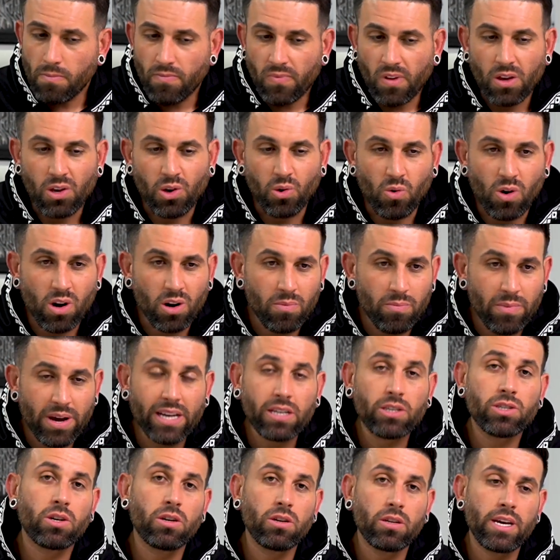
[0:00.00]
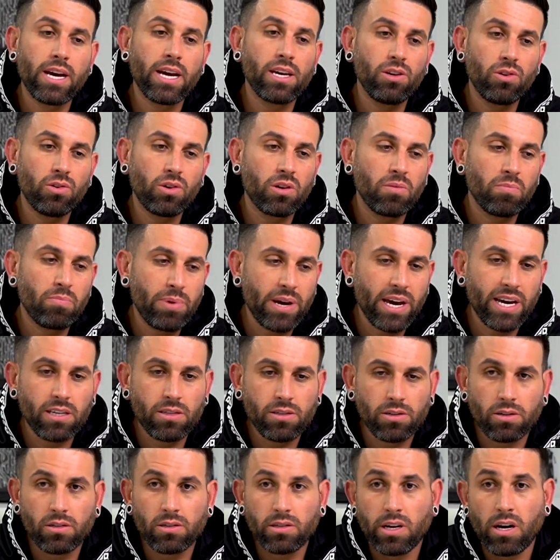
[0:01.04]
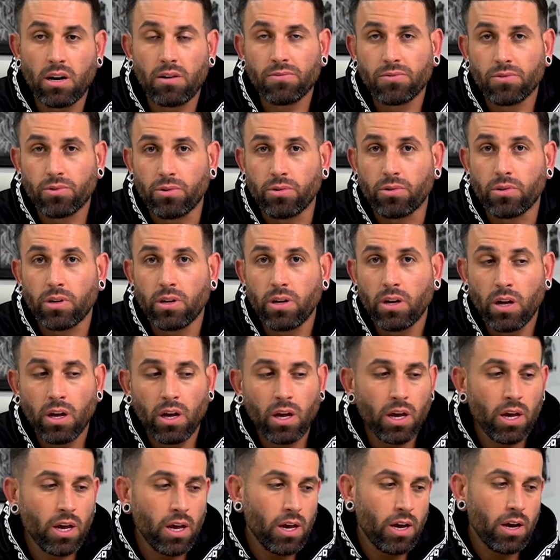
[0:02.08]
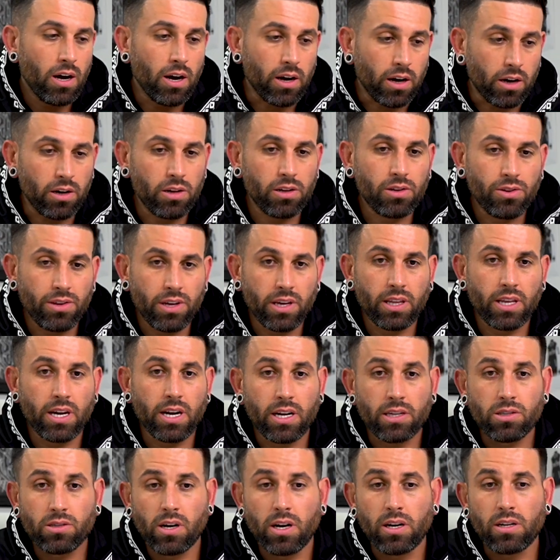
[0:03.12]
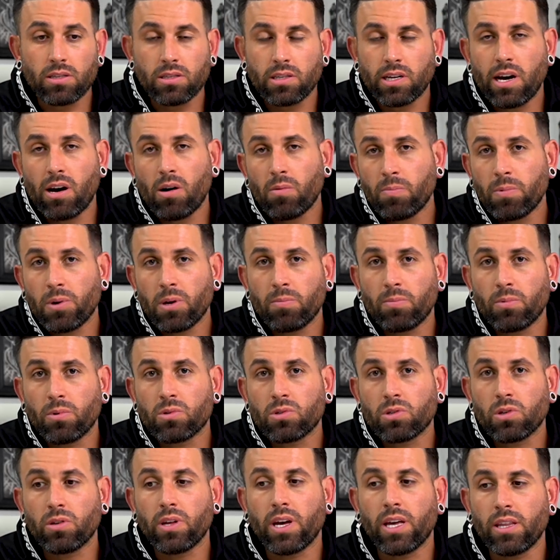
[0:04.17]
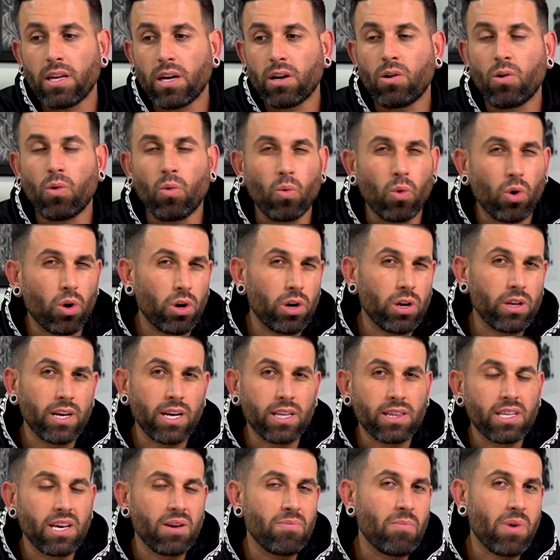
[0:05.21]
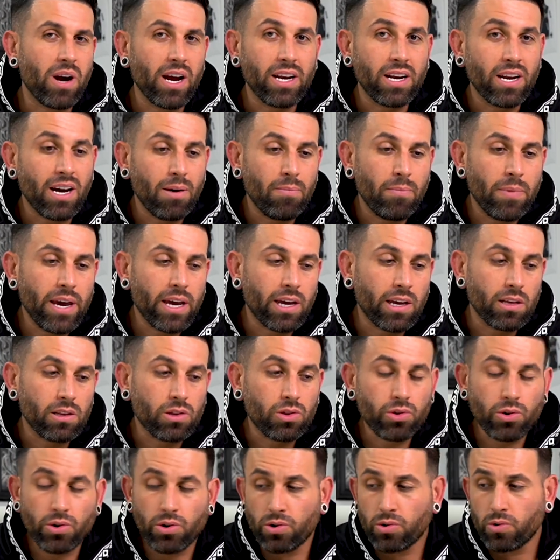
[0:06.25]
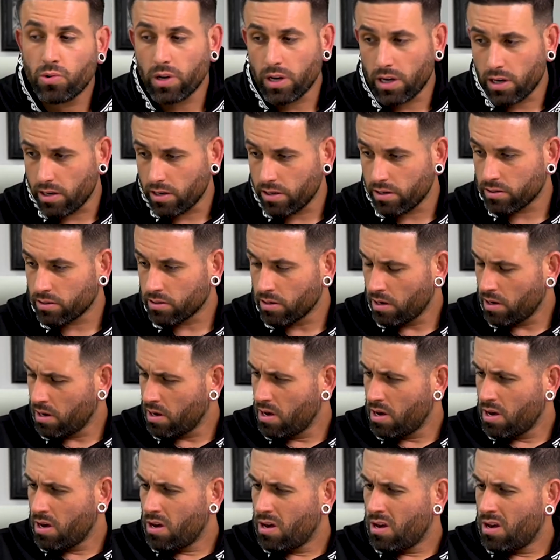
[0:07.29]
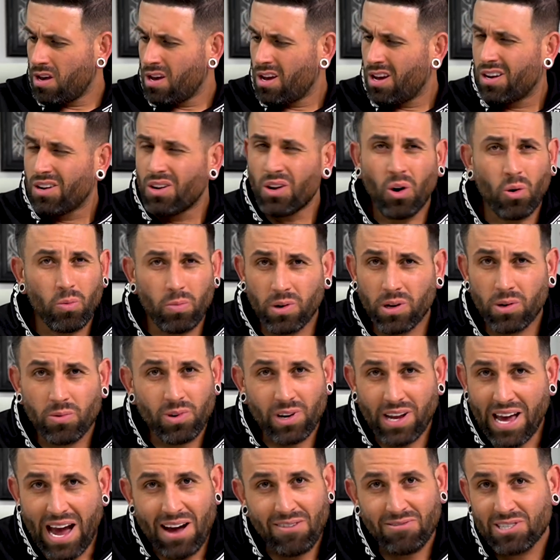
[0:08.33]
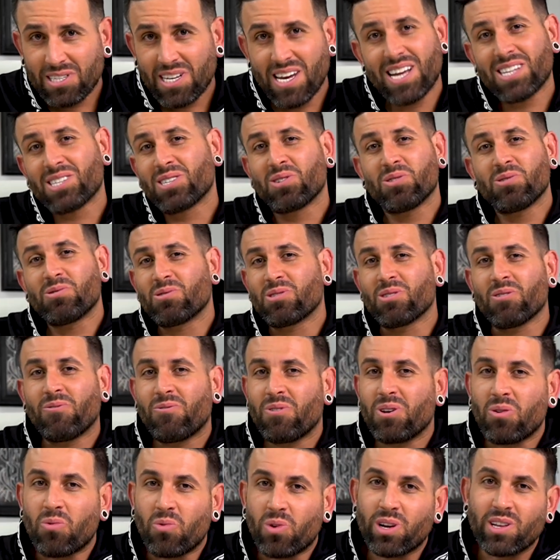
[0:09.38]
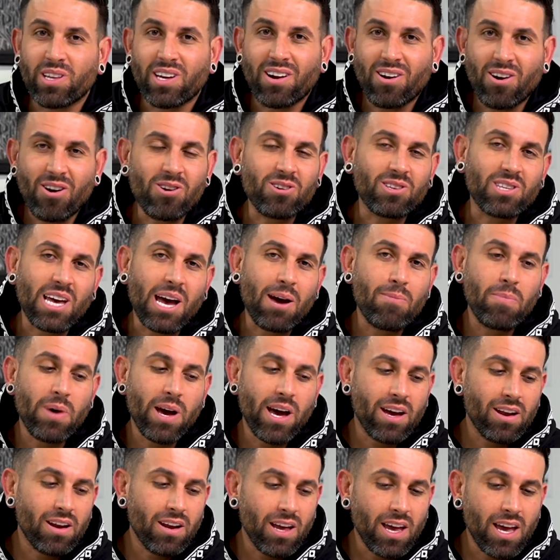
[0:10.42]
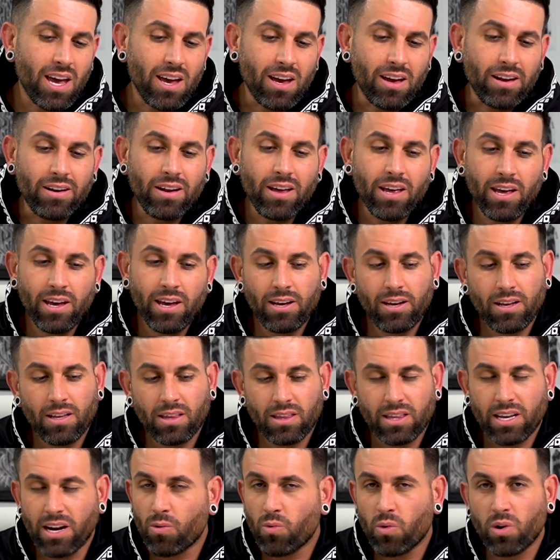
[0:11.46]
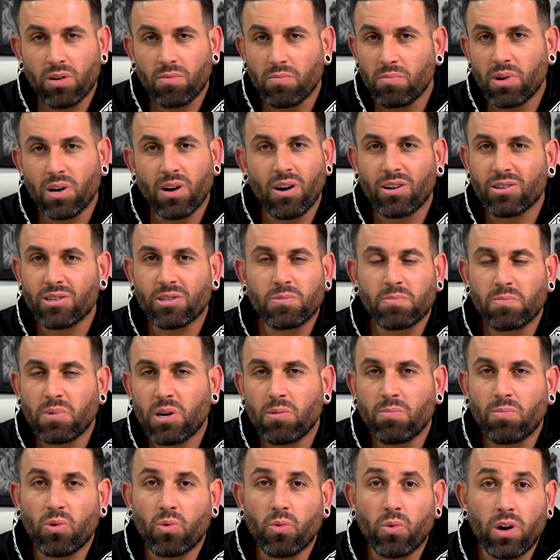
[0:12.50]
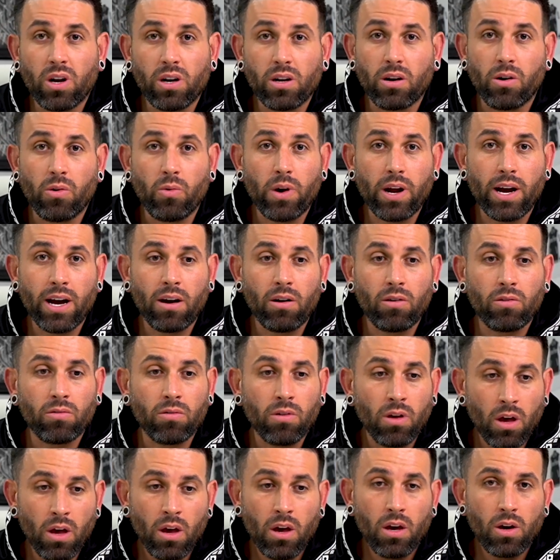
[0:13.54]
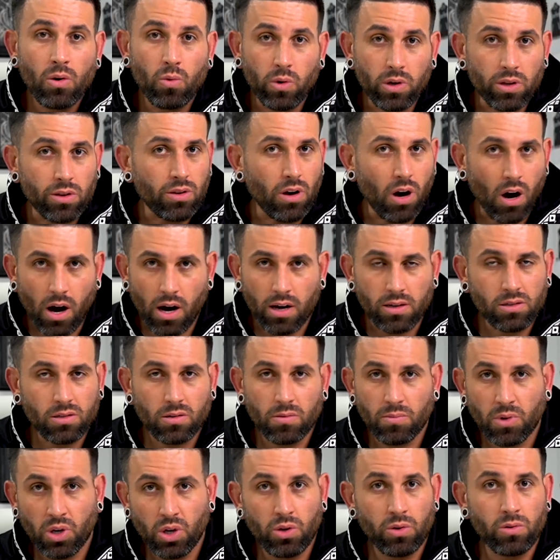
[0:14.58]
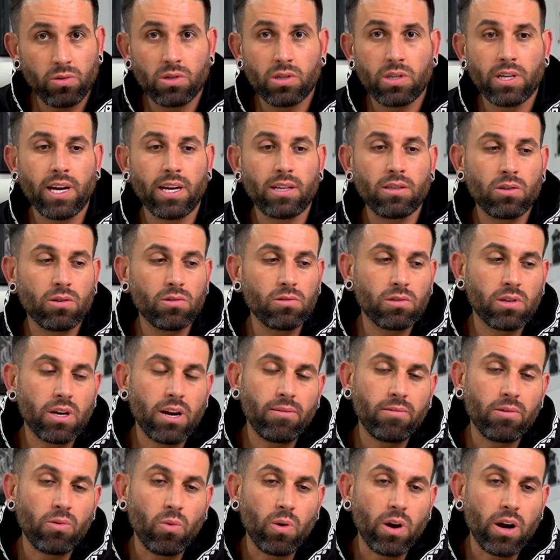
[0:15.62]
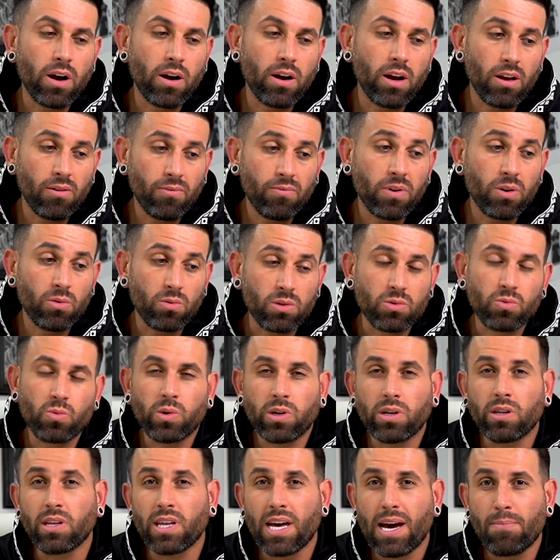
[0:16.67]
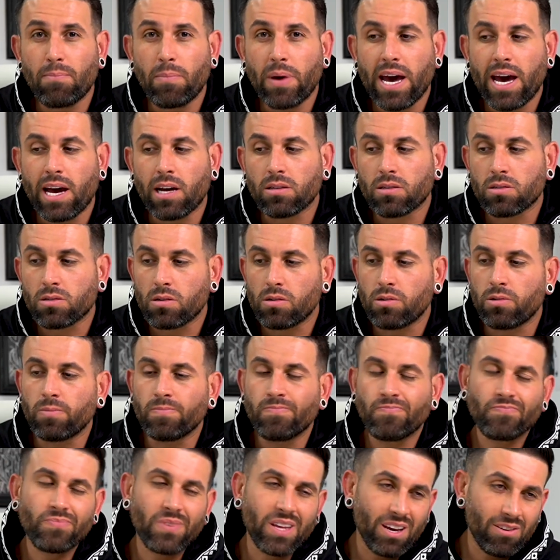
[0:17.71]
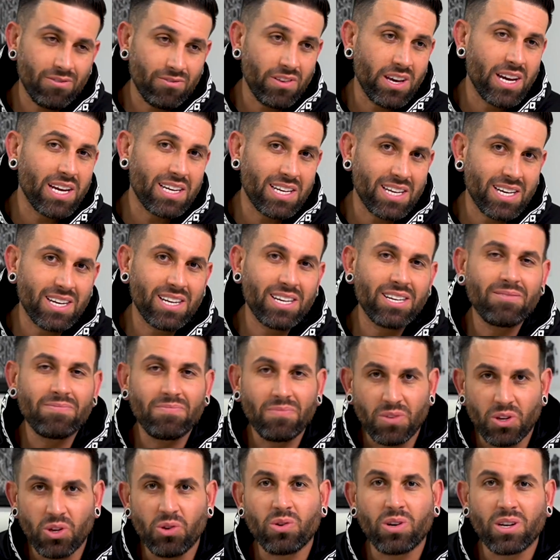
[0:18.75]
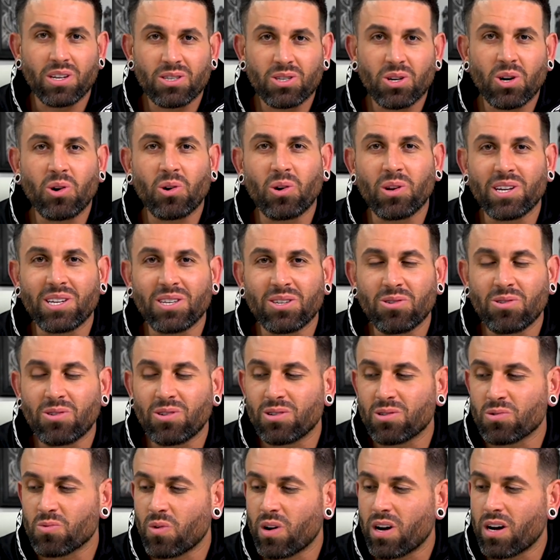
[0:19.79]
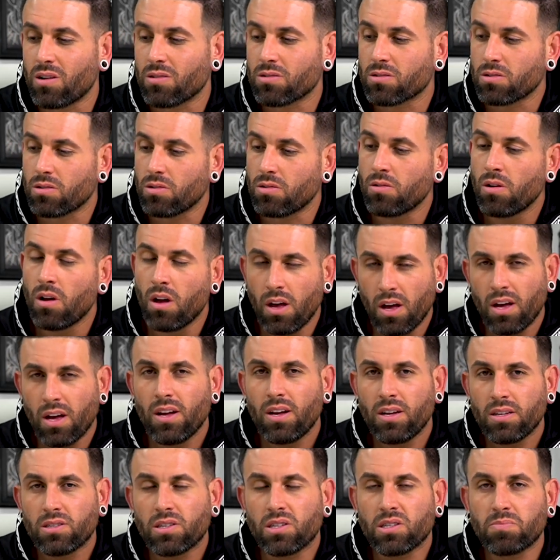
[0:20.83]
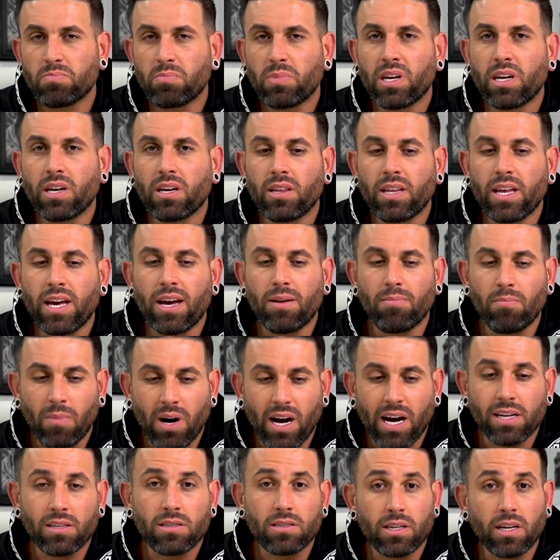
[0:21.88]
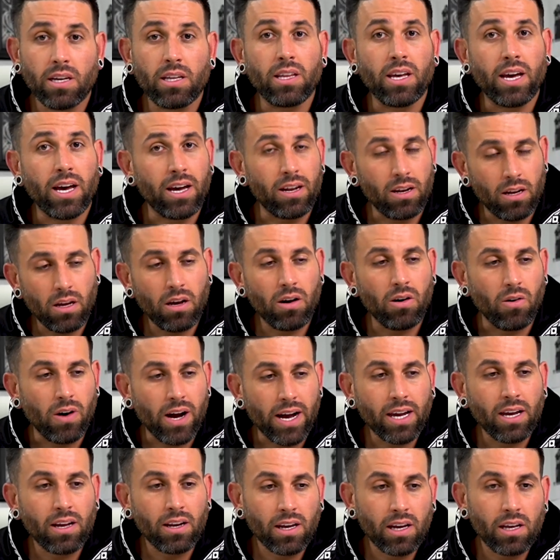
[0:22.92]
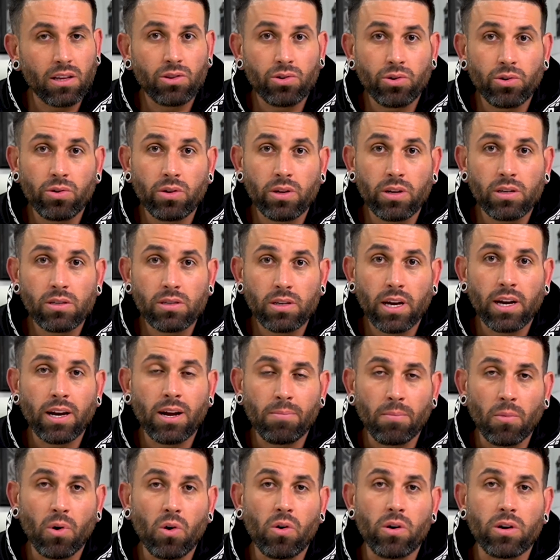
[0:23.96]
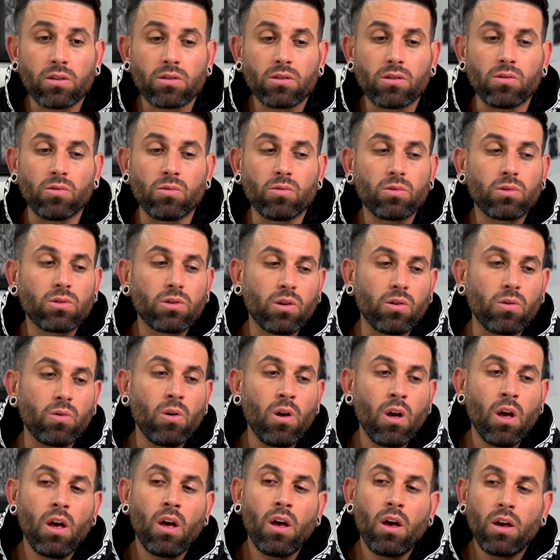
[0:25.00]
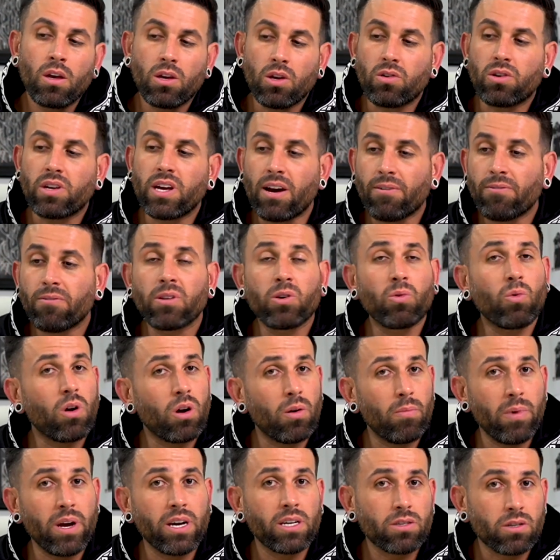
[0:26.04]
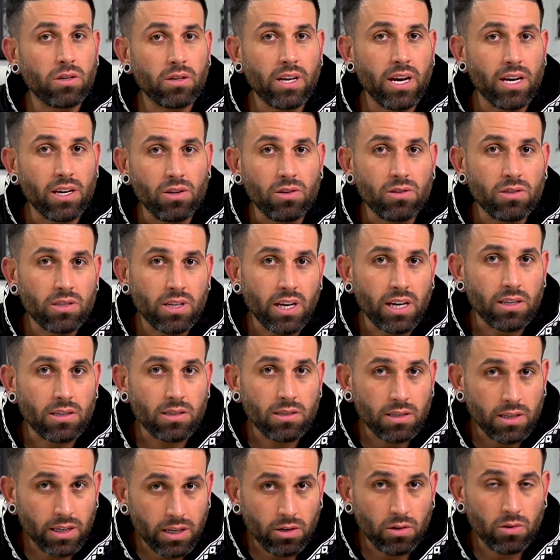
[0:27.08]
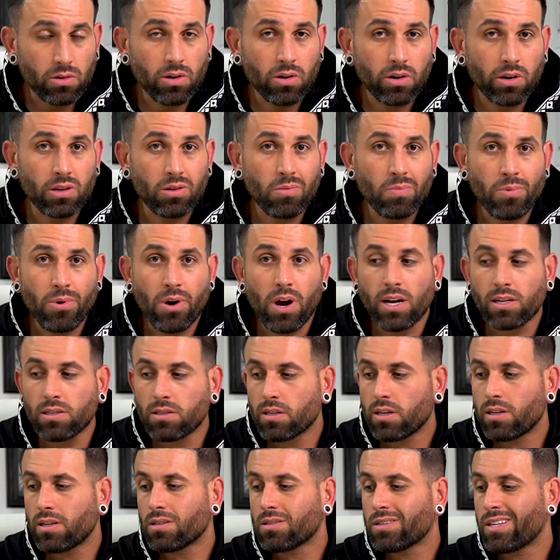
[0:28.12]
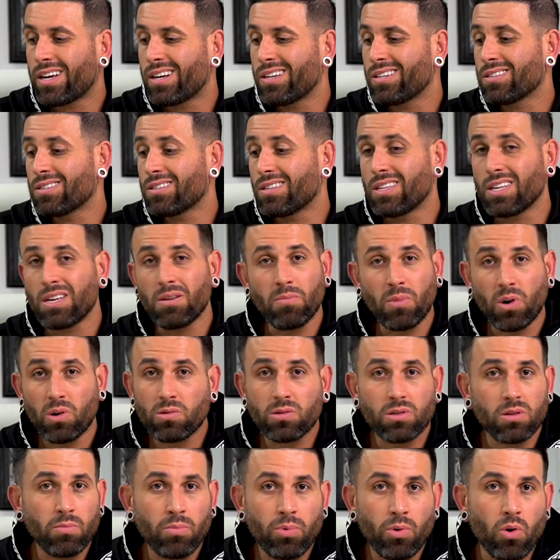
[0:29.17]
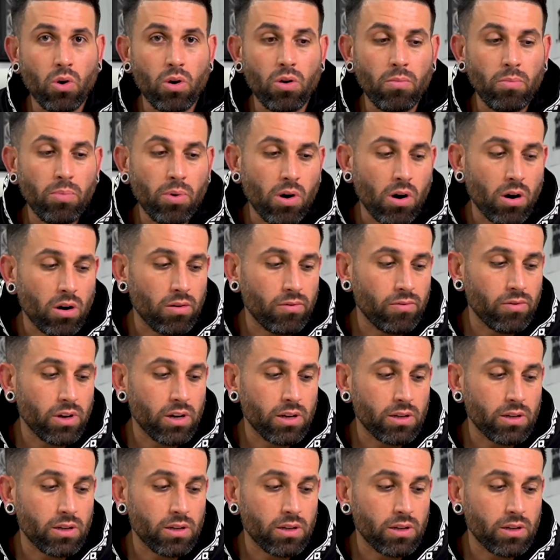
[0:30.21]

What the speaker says: You want to make sure that you can pace yourself through it. A good thing that I try to tell people so that they don't worry that they might not make it through is nobody would have tattoos if it really hurt that bad. And there wouldn't be all these people running around with awesome, huge tattoos everywhere if it was really that bad. So if they did it, you can totally do it as well. So just be in that mindset that, I can get through this and I'm going to. So you definitely want to make sure that you stay still during the process. That is the most important part of it.